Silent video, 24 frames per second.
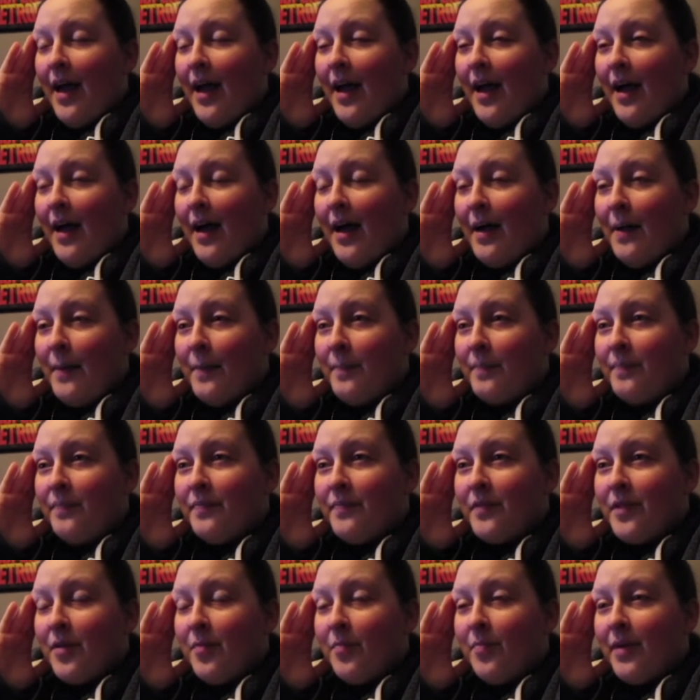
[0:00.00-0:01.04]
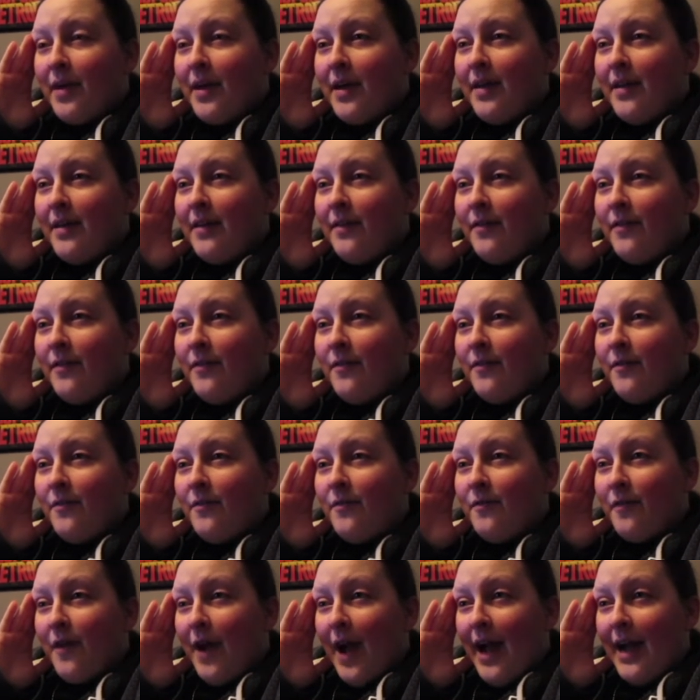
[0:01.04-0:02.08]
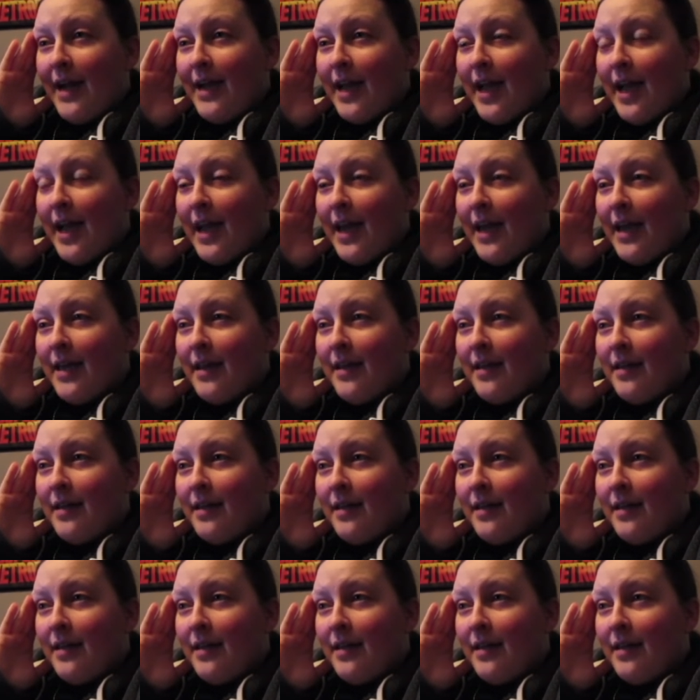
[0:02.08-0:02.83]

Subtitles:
But Friday,